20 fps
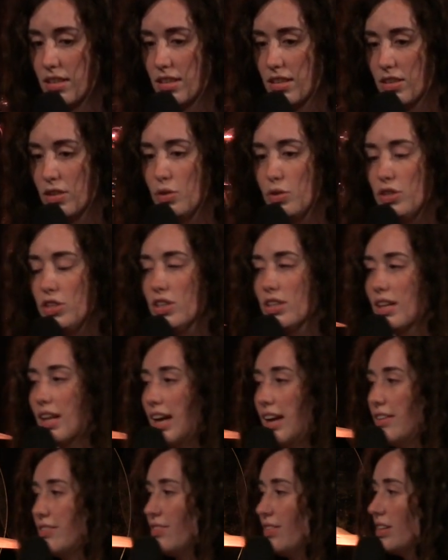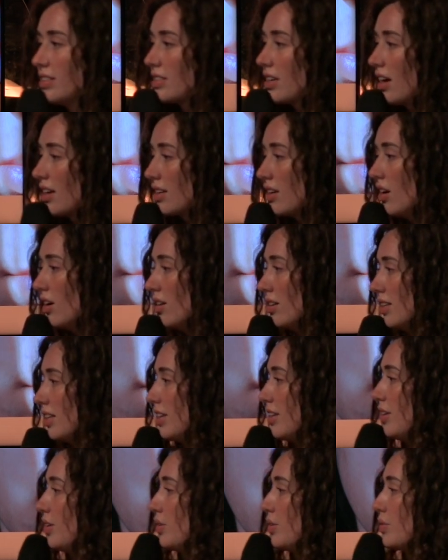Who in your life is God
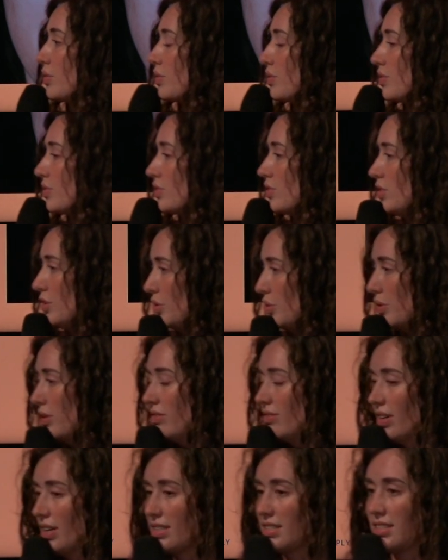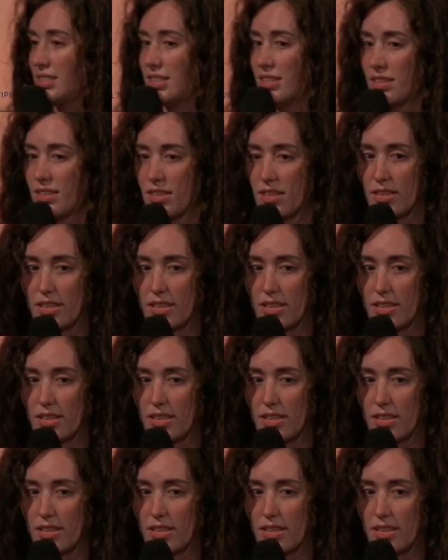calling you to invest in?